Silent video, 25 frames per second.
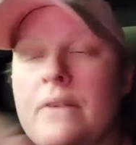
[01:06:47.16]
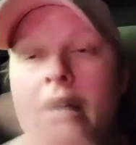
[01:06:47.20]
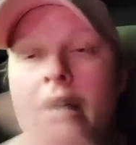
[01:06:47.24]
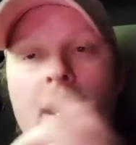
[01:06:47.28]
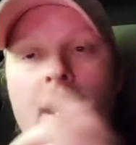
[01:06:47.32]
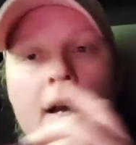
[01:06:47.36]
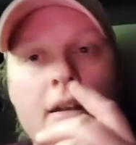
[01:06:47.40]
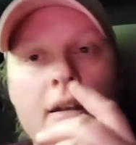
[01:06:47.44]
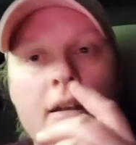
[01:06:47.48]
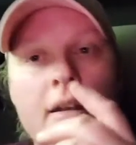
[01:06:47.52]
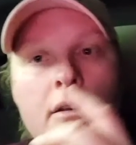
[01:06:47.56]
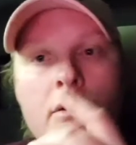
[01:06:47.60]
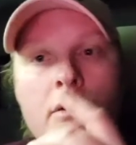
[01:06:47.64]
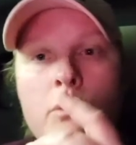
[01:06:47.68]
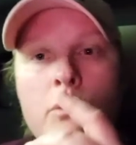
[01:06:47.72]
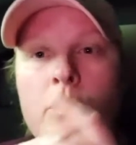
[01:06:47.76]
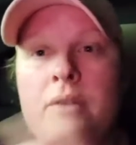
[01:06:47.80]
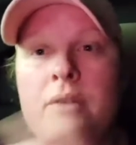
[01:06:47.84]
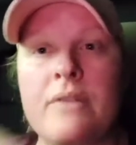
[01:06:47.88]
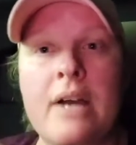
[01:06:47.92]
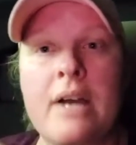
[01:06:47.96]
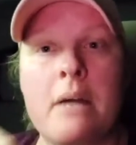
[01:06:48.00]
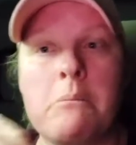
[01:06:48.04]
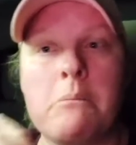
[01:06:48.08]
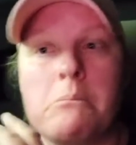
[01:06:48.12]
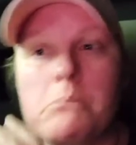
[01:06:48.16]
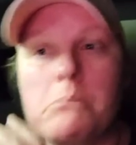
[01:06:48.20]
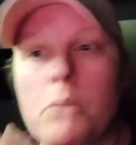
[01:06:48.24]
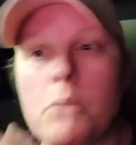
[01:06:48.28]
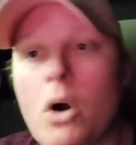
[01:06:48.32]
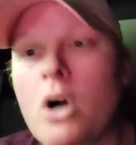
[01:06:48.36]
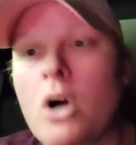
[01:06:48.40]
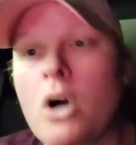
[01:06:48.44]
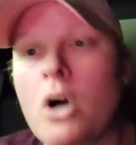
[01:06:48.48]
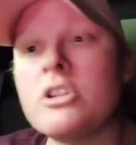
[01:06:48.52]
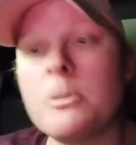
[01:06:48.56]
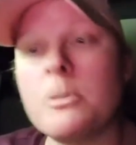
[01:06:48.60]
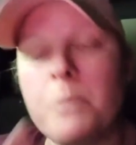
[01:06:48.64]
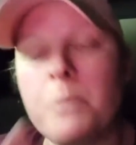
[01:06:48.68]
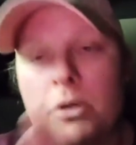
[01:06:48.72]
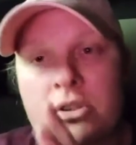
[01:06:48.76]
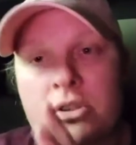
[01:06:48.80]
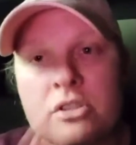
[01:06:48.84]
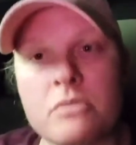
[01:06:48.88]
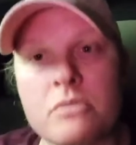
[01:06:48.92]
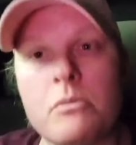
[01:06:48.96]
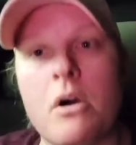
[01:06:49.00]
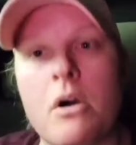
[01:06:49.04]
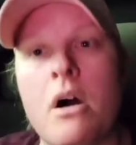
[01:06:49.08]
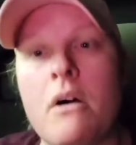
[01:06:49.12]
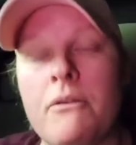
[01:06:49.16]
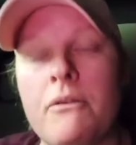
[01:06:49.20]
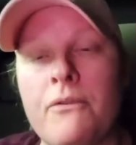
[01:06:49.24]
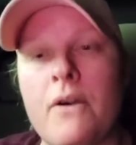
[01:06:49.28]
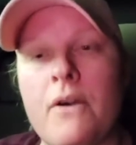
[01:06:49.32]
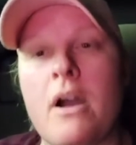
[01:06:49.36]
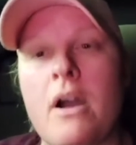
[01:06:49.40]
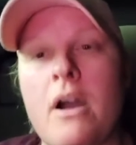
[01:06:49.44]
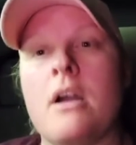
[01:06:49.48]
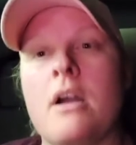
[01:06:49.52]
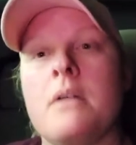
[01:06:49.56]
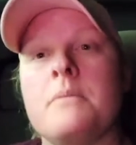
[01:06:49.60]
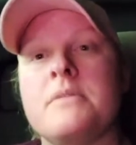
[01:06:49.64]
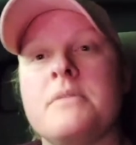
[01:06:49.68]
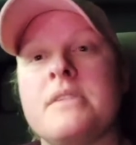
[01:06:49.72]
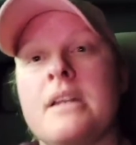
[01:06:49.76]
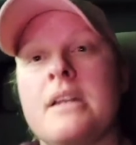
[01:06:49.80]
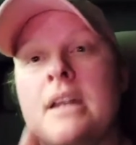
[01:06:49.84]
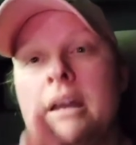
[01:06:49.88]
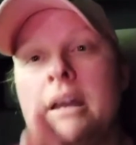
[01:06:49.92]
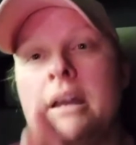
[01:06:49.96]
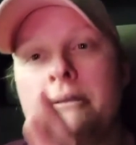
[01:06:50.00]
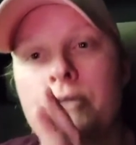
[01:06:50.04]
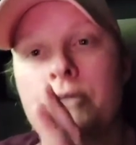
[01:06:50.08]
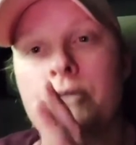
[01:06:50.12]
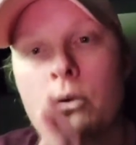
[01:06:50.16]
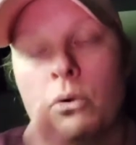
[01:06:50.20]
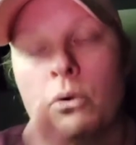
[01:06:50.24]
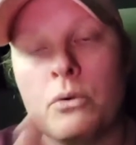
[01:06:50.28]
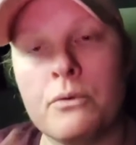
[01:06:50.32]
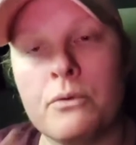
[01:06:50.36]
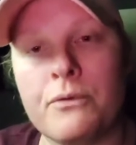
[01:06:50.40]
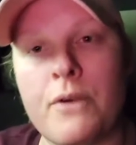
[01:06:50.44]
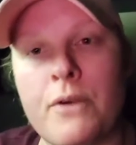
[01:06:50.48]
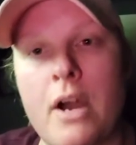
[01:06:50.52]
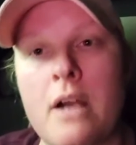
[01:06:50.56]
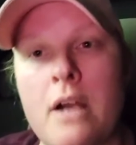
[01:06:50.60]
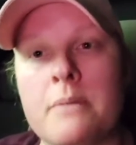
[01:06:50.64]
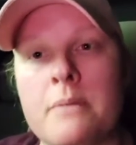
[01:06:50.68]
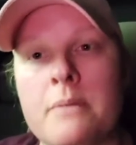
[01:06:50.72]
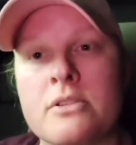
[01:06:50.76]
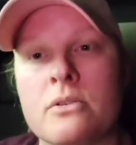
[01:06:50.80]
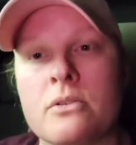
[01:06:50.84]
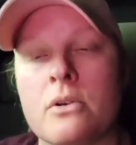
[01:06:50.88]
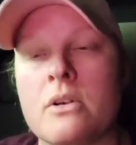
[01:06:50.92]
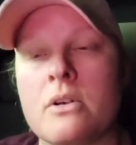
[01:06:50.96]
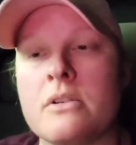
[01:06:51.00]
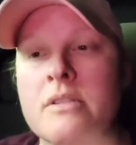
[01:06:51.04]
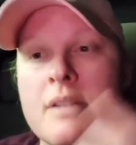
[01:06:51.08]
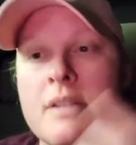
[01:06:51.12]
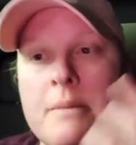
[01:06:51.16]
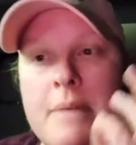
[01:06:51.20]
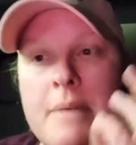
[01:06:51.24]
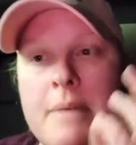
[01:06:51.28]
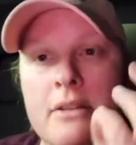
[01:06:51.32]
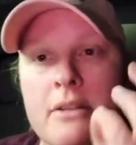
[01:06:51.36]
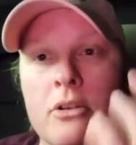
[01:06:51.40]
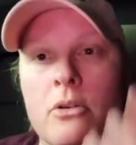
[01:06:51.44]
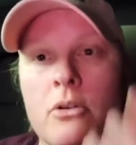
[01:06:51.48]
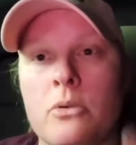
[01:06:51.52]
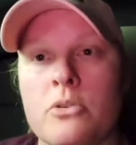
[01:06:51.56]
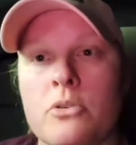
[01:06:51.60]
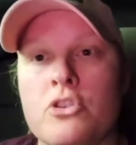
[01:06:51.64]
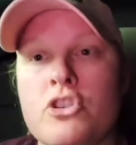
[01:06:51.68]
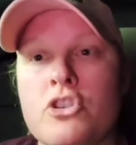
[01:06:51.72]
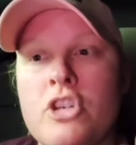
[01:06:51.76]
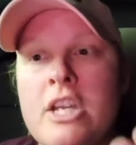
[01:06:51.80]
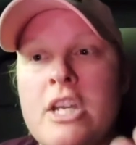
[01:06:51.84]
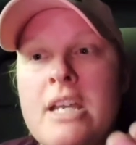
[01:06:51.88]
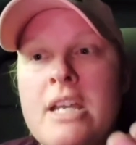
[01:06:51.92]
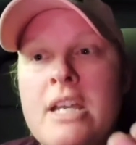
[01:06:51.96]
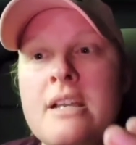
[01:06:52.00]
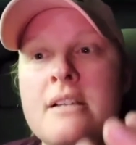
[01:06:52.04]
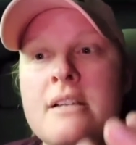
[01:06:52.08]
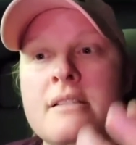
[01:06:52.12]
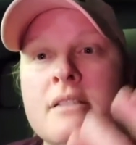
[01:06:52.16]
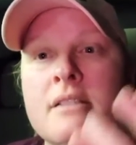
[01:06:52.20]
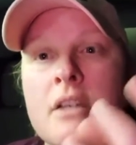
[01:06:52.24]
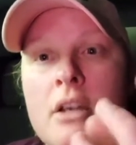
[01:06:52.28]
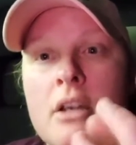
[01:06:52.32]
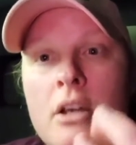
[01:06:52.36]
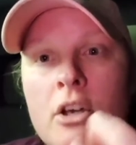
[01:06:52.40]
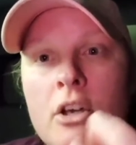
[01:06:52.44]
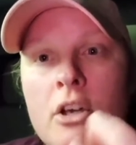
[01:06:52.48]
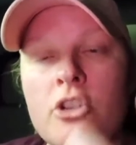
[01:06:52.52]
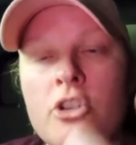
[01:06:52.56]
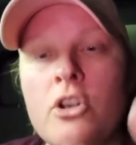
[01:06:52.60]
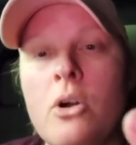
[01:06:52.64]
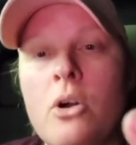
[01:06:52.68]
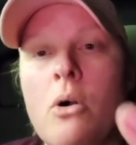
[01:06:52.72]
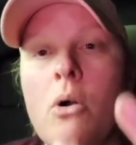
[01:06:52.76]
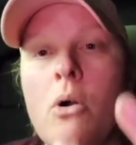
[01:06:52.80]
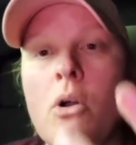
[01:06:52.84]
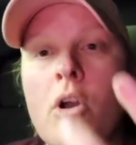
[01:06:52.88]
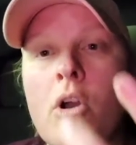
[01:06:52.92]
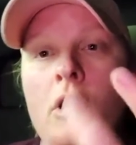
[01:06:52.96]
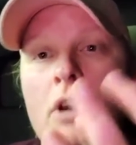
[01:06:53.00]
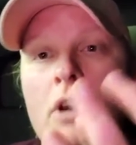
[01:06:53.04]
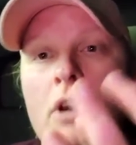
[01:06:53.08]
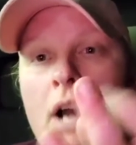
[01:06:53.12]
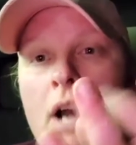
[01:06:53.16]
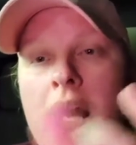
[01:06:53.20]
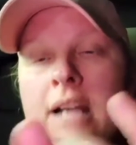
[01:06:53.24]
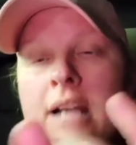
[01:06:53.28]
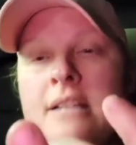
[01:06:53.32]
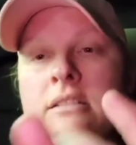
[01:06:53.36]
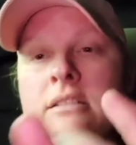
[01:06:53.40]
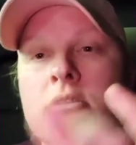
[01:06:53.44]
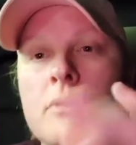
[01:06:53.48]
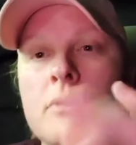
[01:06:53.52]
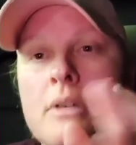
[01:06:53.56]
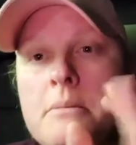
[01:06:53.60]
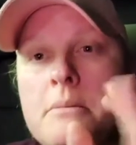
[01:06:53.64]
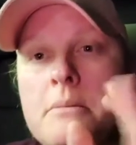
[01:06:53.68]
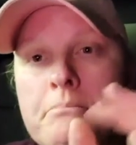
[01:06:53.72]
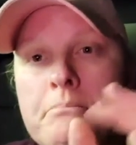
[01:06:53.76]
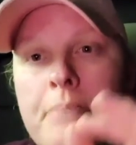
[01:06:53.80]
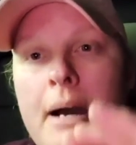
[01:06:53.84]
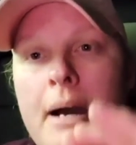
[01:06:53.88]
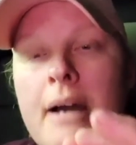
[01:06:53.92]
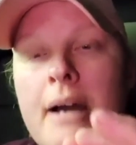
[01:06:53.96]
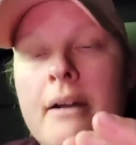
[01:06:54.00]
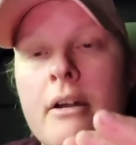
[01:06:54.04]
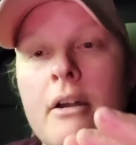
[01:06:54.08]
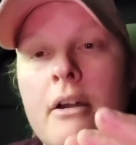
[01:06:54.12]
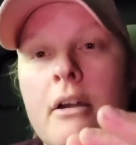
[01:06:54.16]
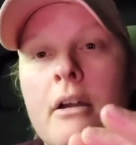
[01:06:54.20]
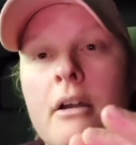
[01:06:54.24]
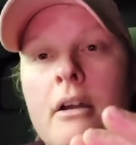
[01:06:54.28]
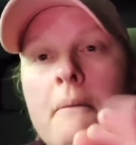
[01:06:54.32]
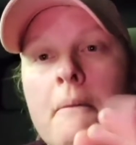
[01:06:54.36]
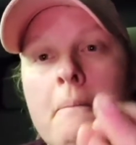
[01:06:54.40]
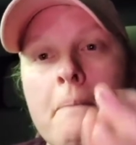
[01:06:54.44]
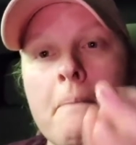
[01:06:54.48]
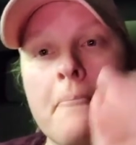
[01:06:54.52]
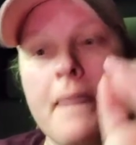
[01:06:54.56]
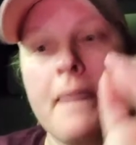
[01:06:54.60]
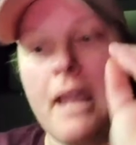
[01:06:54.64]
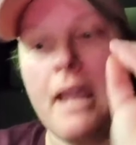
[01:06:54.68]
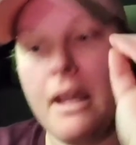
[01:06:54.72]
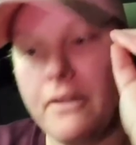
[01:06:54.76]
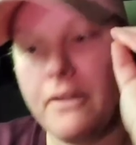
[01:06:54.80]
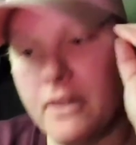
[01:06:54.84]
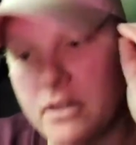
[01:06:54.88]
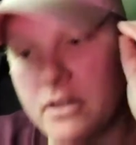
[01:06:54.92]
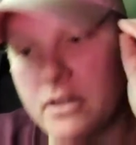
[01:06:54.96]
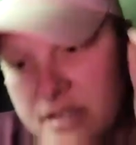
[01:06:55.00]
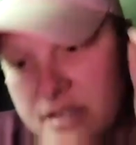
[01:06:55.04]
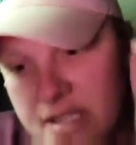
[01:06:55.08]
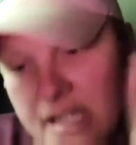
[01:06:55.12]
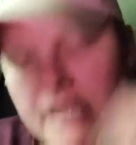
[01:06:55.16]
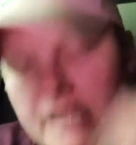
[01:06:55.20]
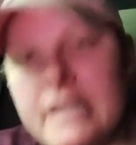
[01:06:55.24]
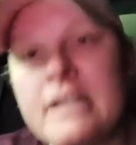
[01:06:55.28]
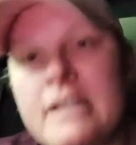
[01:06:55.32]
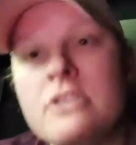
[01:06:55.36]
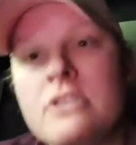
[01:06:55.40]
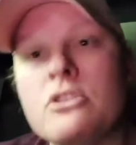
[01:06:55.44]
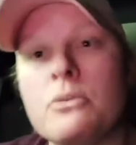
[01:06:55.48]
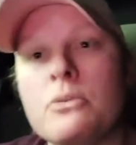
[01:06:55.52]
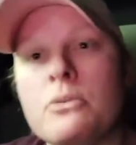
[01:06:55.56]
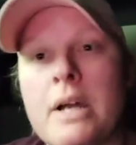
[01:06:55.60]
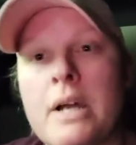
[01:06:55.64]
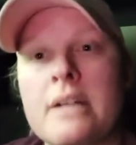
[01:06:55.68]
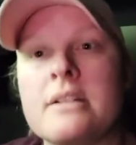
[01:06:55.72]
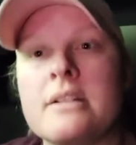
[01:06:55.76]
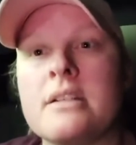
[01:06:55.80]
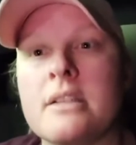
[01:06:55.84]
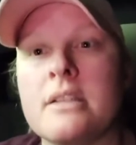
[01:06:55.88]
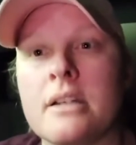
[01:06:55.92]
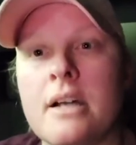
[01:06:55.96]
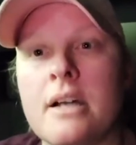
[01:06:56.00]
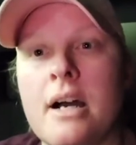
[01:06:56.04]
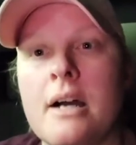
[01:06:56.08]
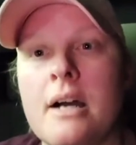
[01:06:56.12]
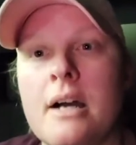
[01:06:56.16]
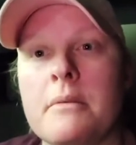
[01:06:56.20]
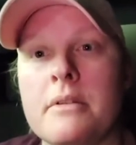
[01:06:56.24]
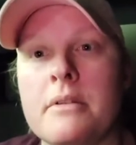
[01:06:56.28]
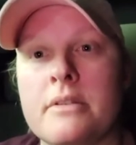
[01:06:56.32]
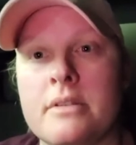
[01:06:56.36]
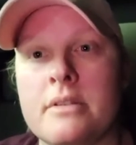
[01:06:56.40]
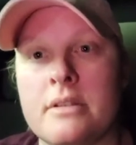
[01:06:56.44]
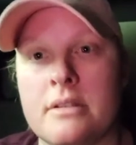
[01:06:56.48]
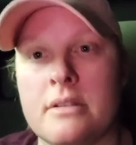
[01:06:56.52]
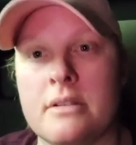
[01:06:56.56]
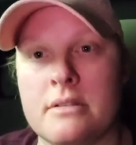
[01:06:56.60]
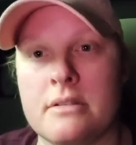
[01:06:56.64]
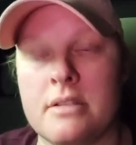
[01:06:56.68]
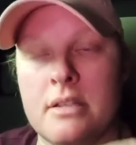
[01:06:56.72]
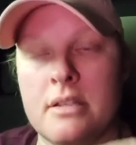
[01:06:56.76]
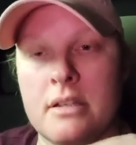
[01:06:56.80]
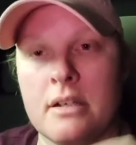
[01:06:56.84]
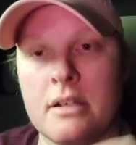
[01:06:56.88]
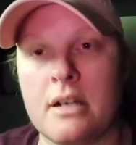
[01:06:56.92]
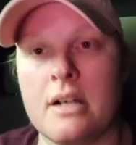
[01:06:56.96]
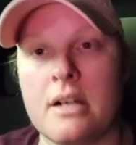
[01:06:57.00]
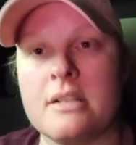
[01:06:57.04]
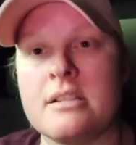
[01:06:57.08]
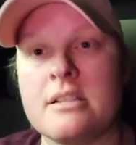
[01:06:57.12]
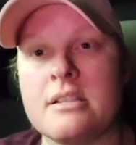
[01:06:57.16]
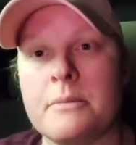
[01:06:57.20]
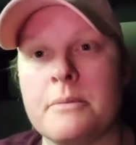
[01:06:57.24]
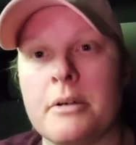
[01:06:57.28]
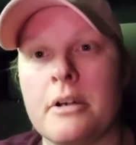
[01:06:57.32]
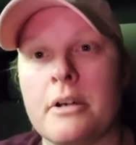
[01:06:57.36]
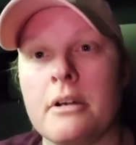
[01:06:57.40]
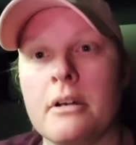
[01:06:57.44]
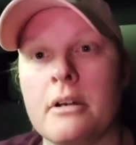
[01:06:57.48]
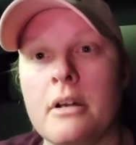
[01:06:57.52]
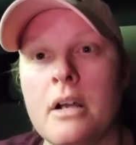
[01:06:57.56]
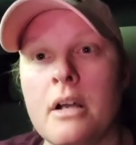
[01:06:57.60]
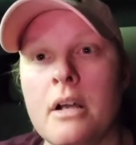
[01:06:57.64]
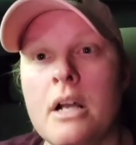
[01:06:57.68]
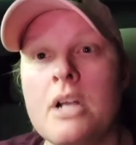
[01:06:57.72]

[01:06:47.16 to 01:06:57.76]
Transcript: got we've got multiple small farms that have their own farm stores. They make their own cheese, yogurt, ice cream, butter, and they're selling direct to the com- to, oh, to the oh, customer.